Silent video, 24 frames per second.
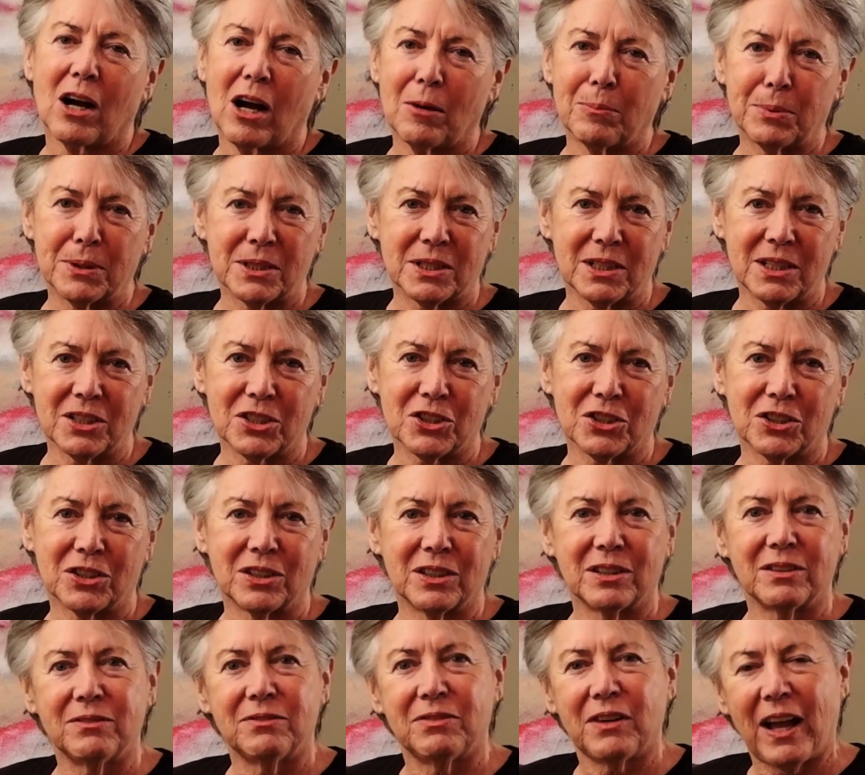composition
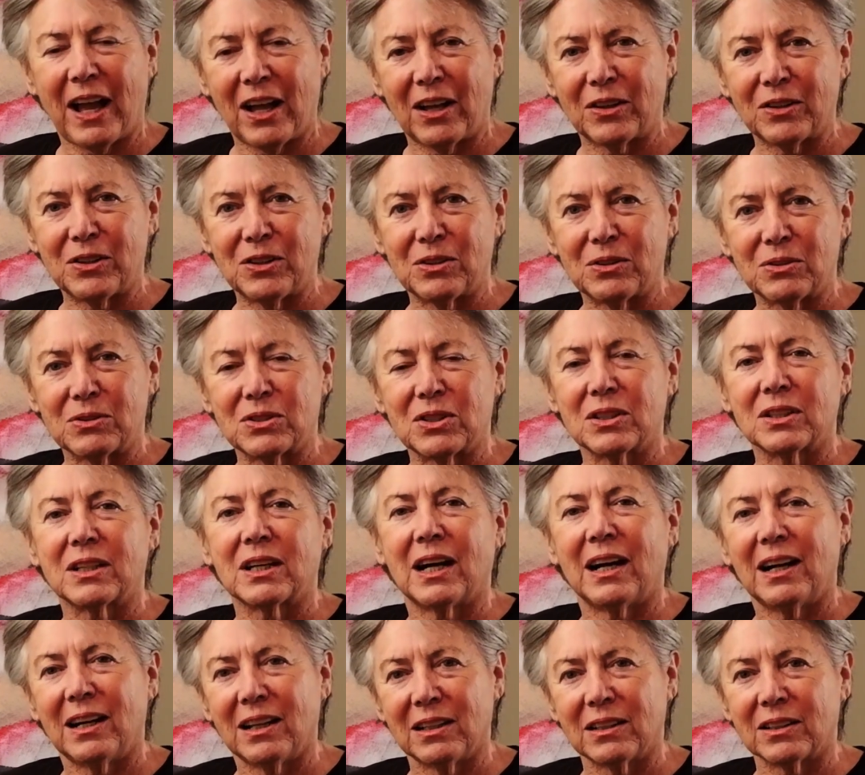and values and
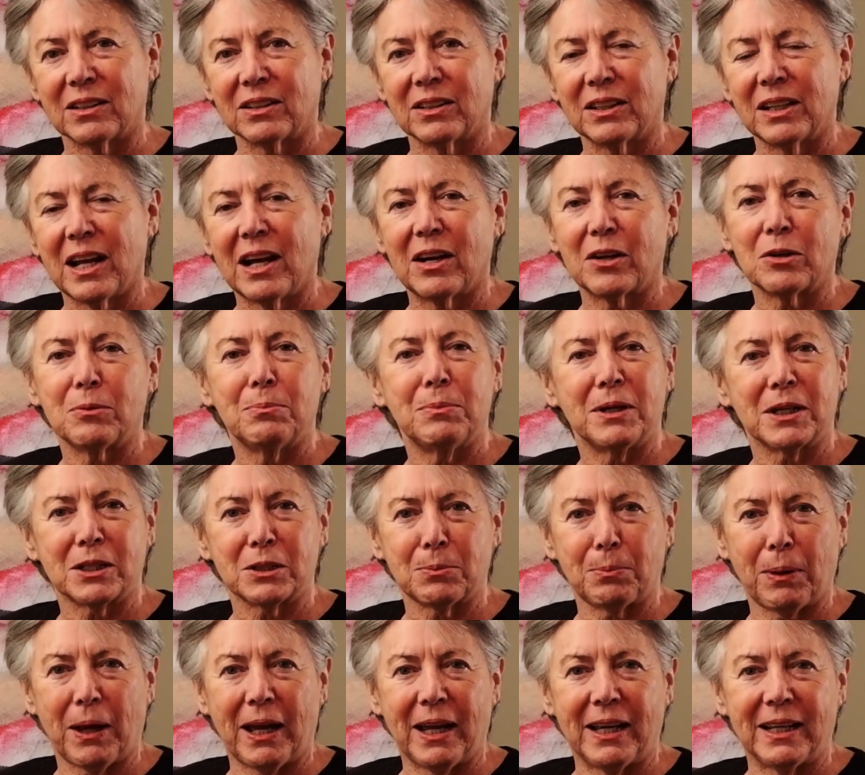color and how to
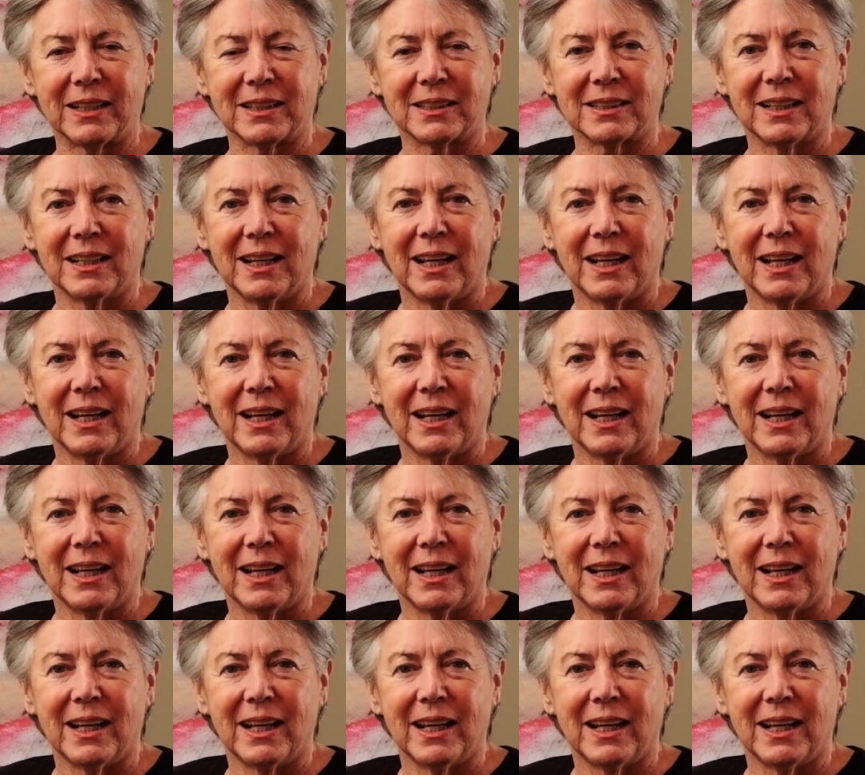mix paint.